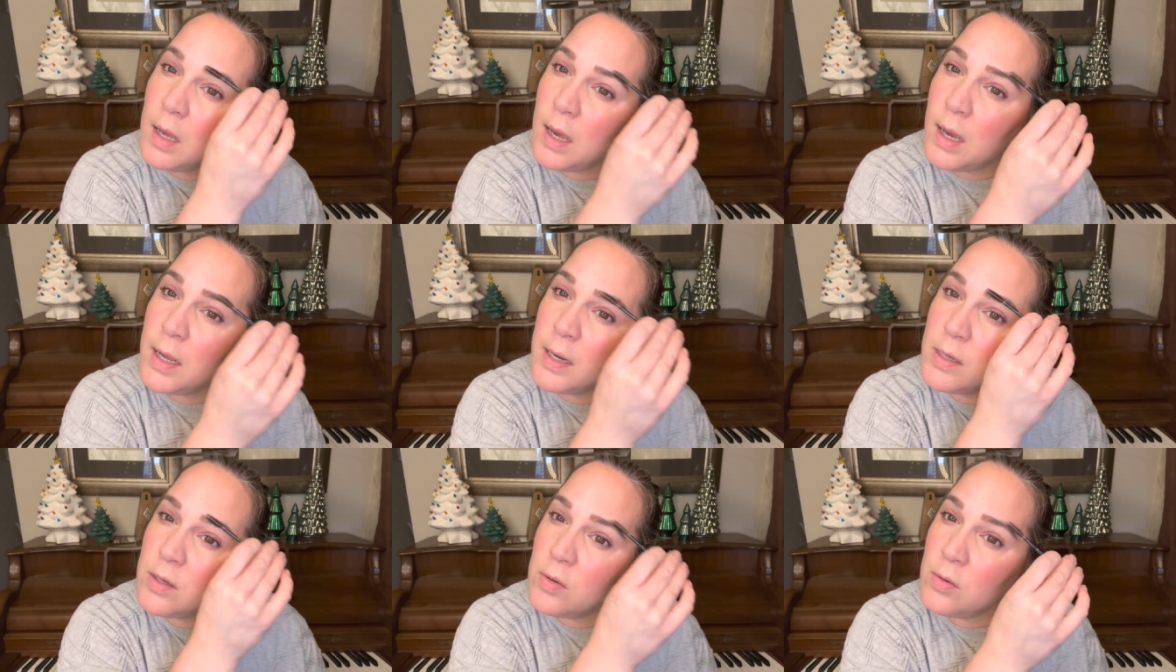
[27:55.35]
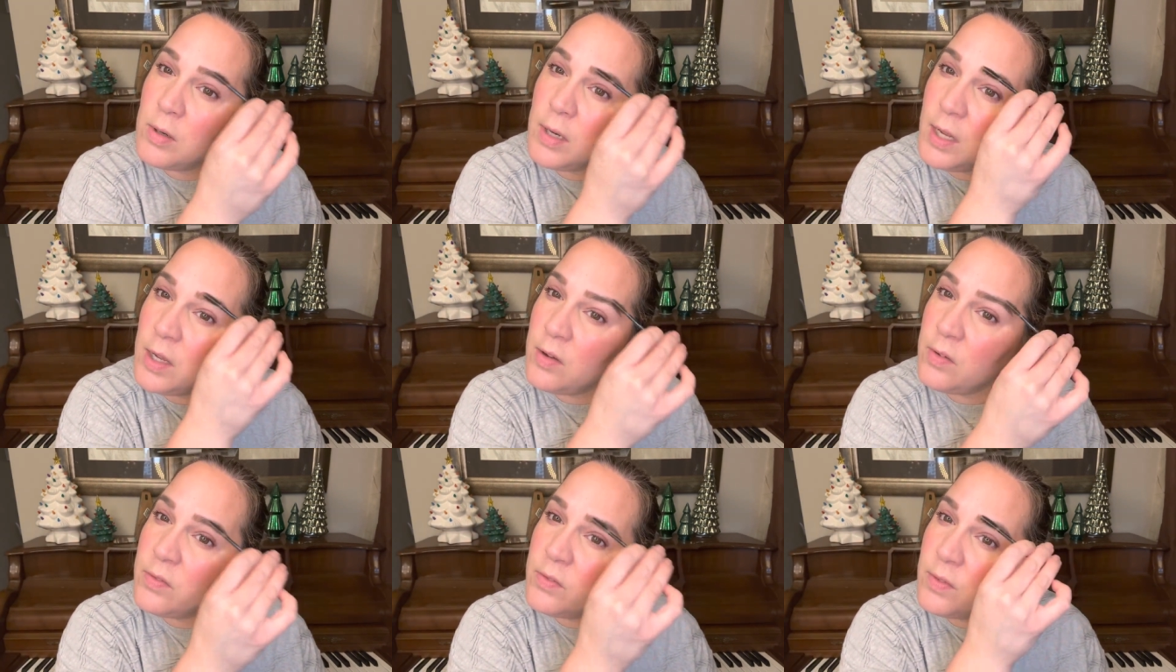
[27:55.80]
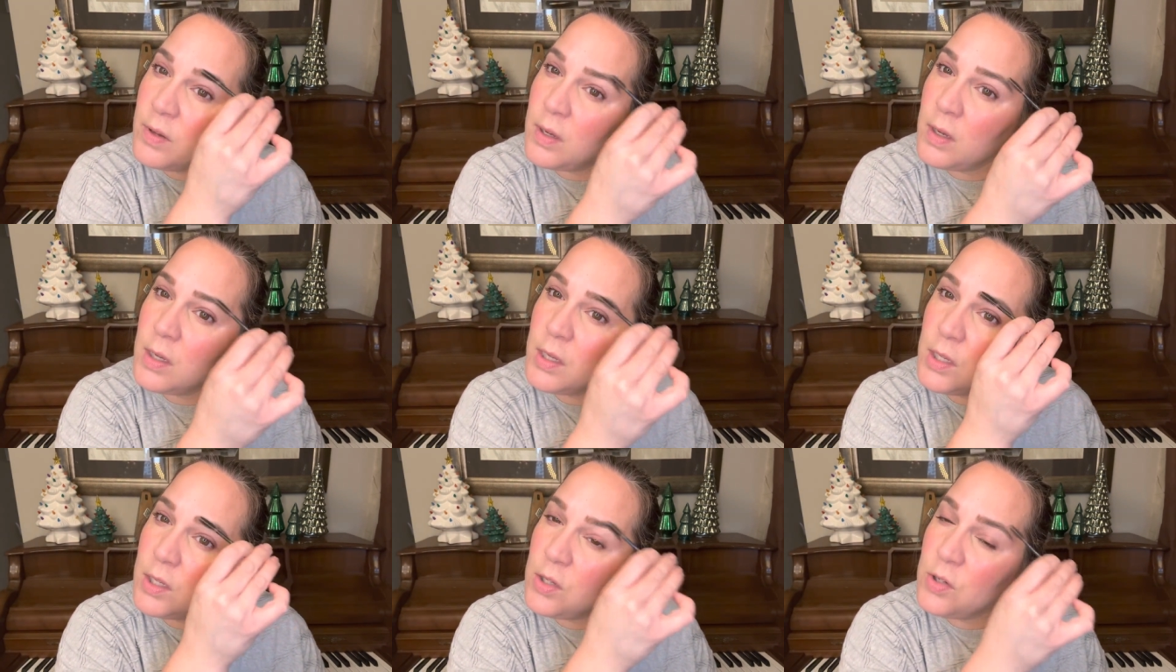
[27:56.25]
I don't have
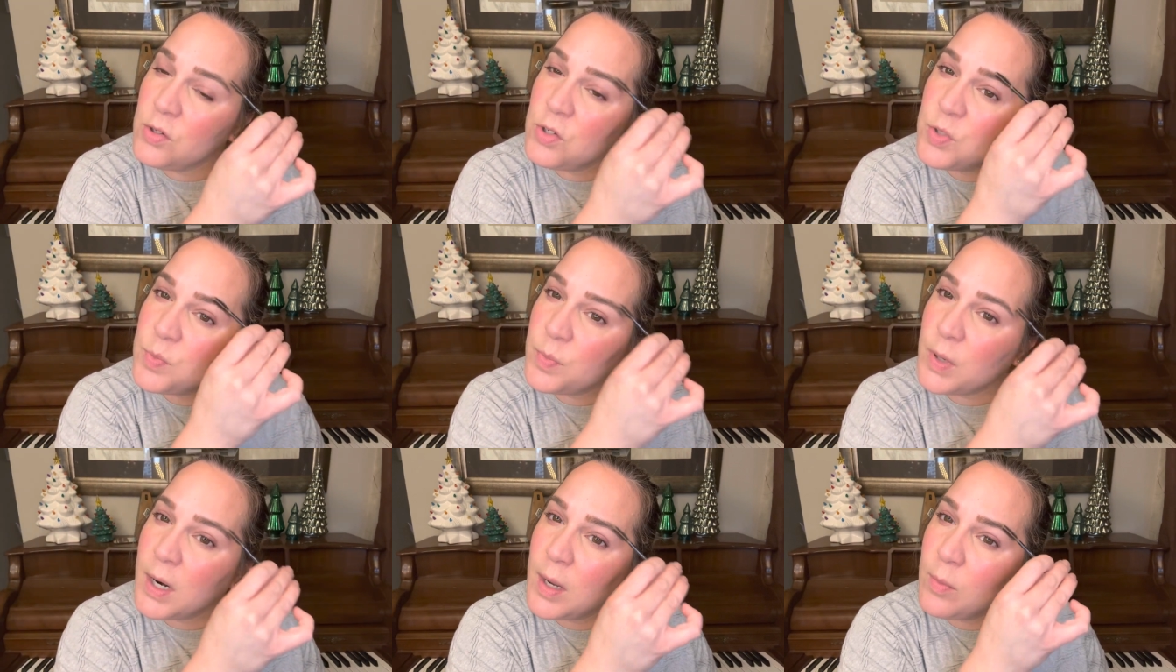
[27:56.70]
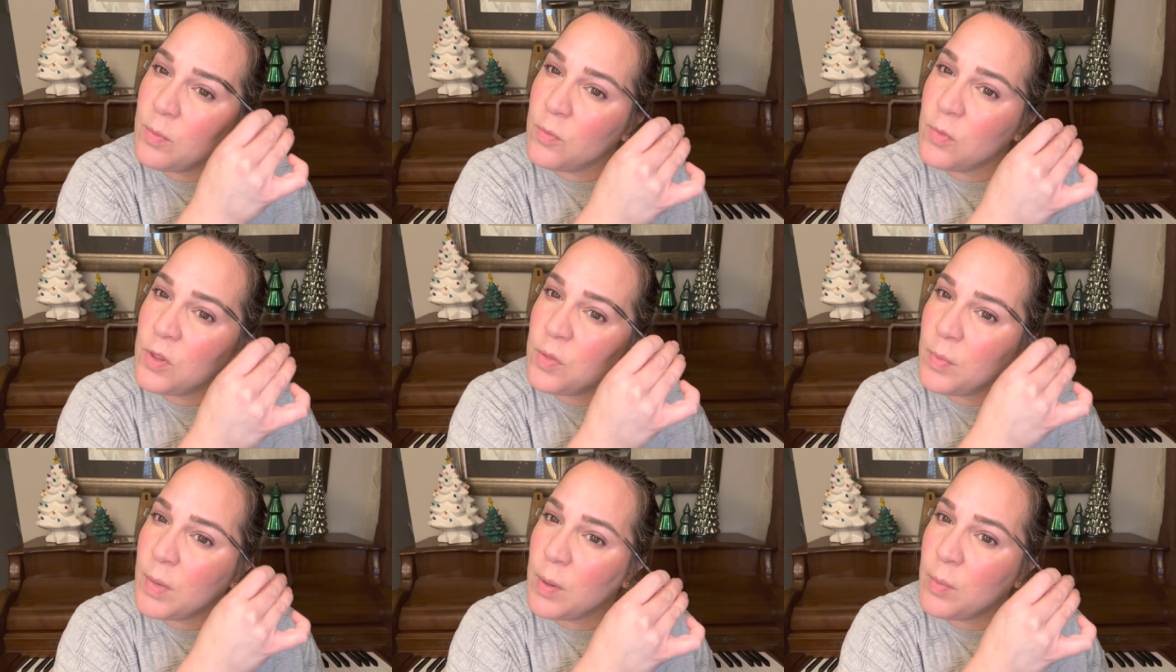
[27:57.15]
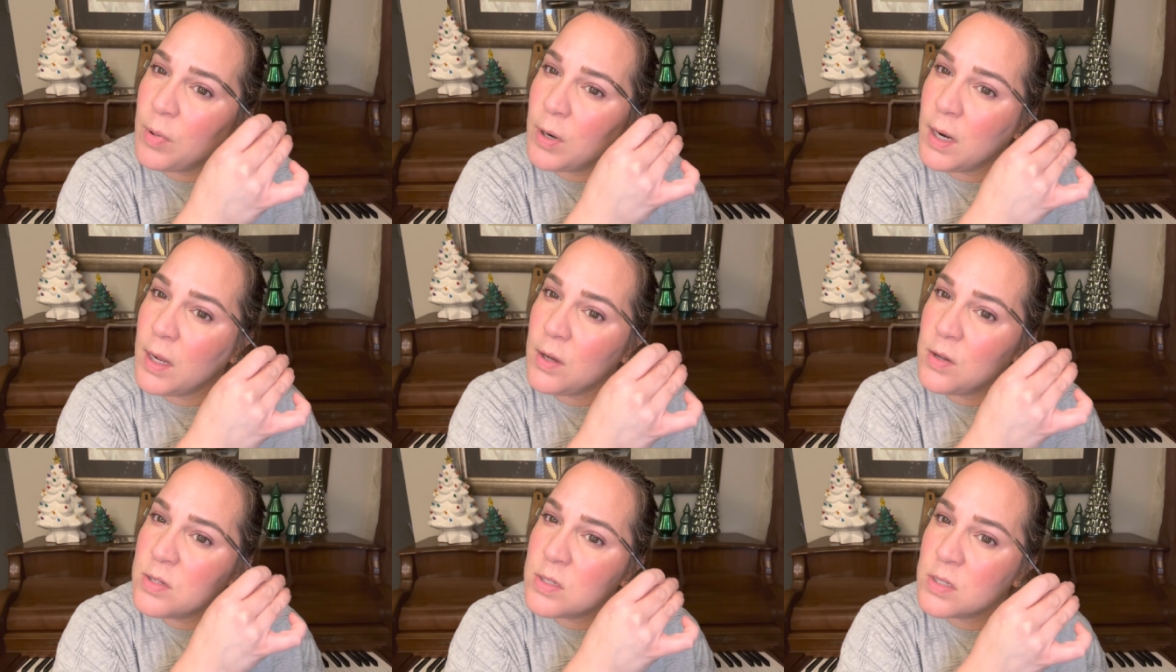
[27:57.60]
a huge problem with my
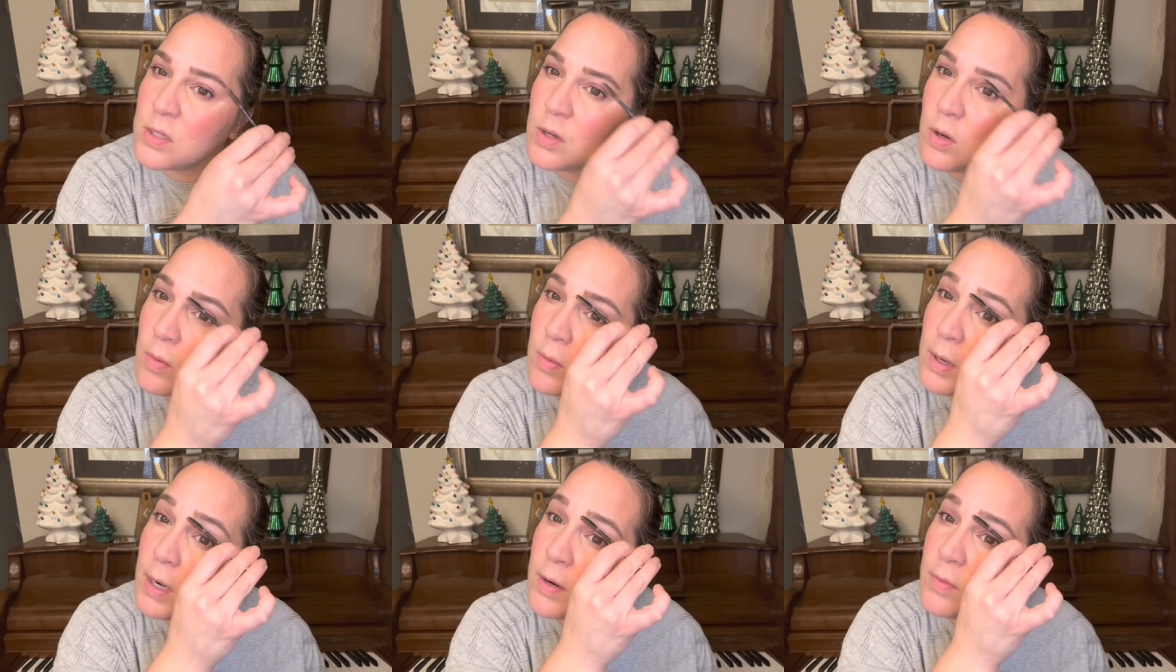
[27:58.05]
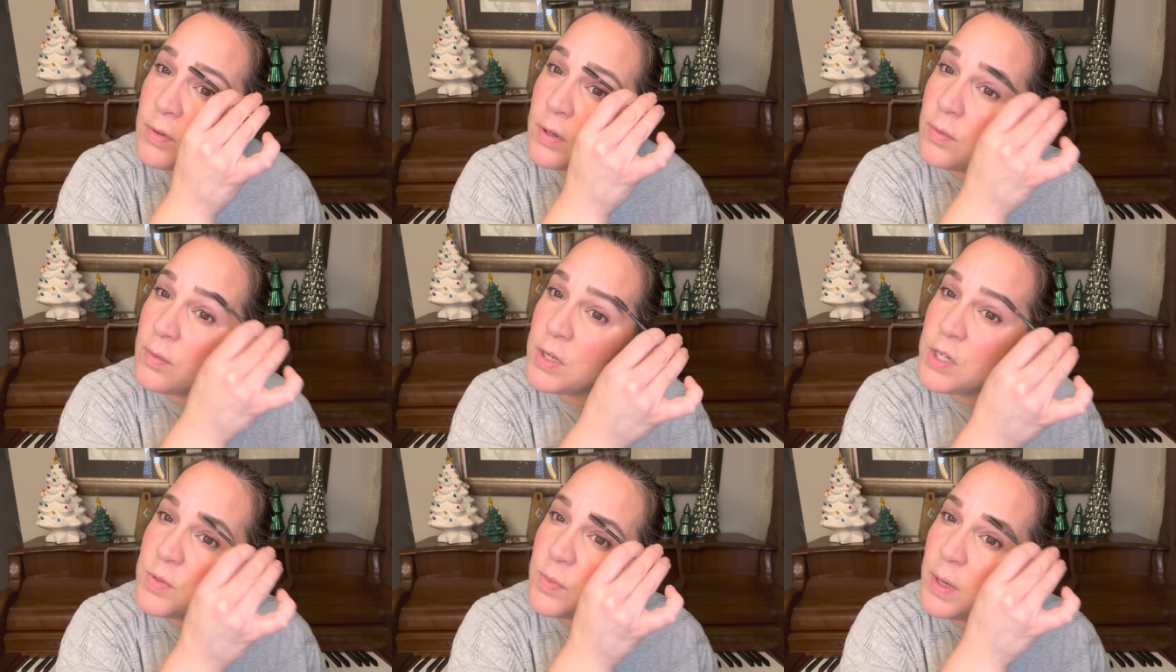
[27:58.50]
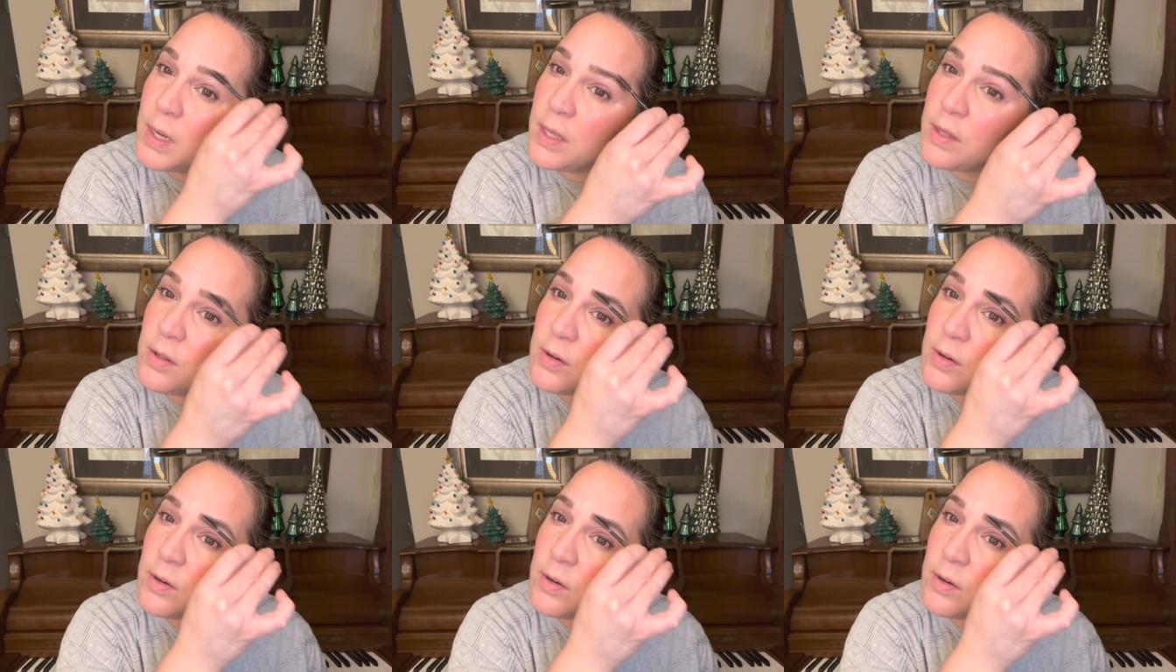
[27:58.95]
brows going every which way.